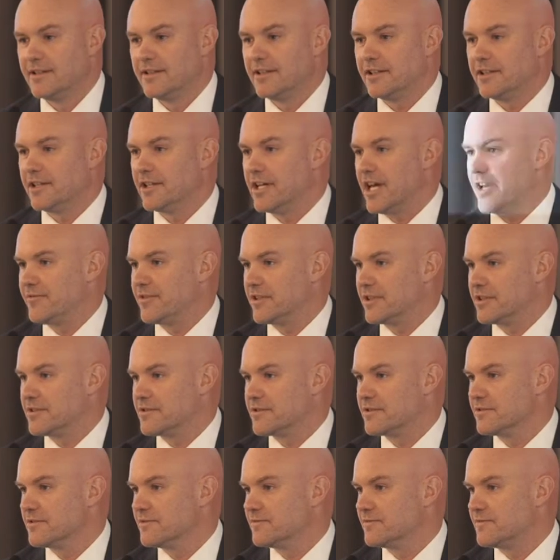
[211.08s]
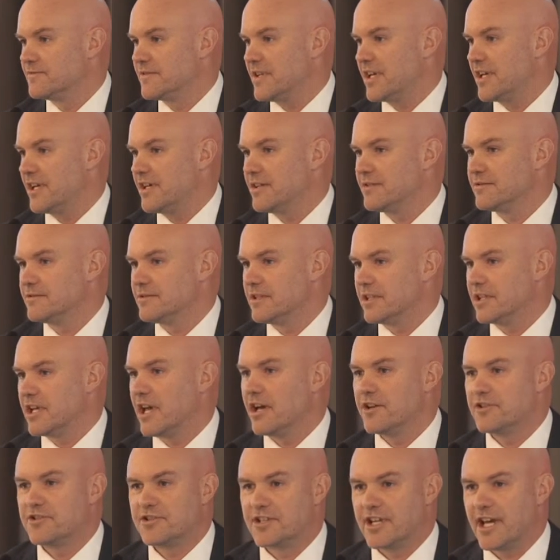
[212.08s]
you know, having to sort of uh,
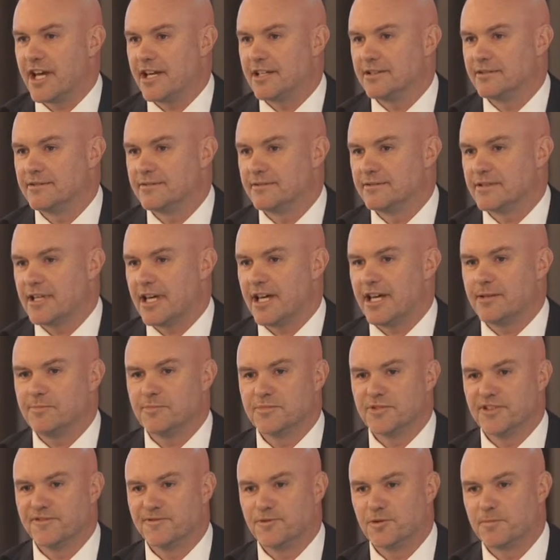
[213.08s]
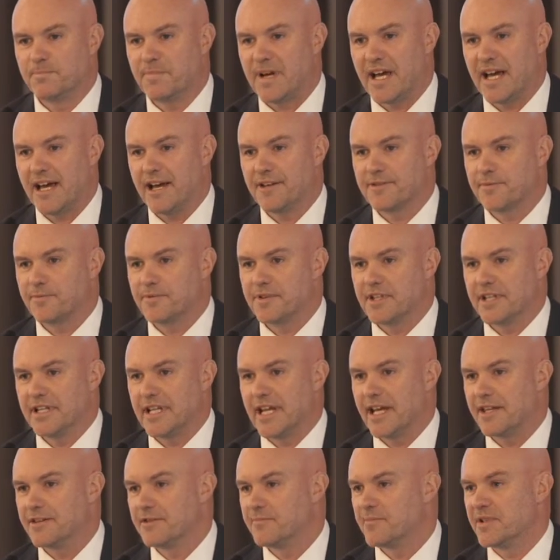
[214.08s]
negotiate um, the footpath with
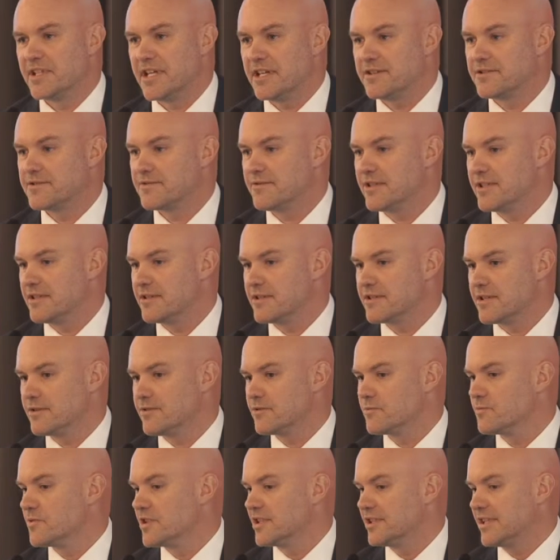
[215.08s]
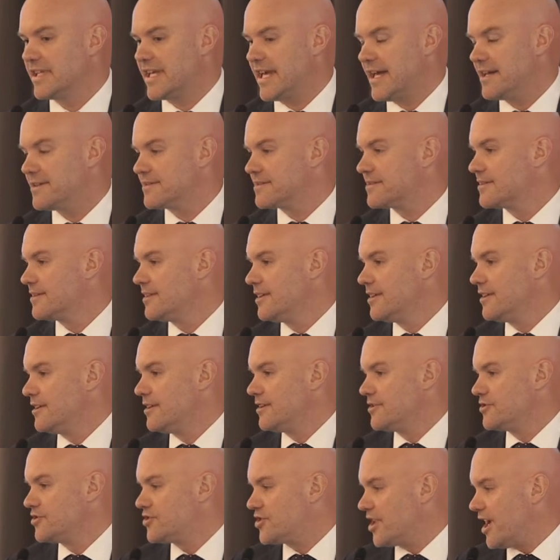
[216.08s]
any other pedestrian. So it really has
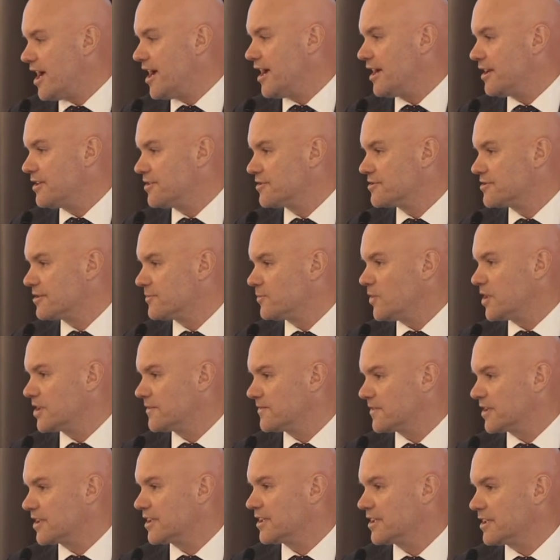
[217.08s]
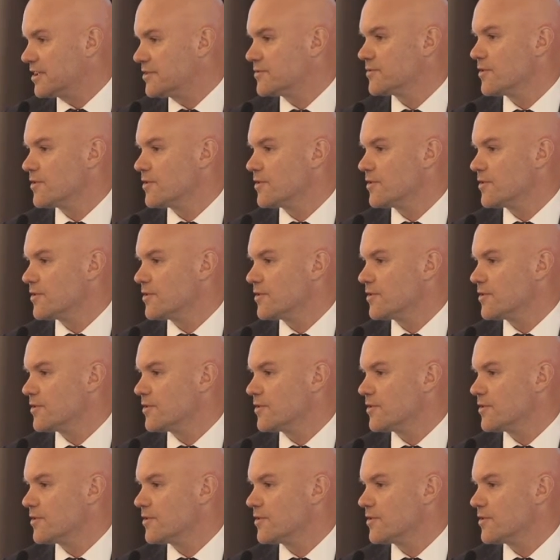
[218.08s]
changed, and one of the key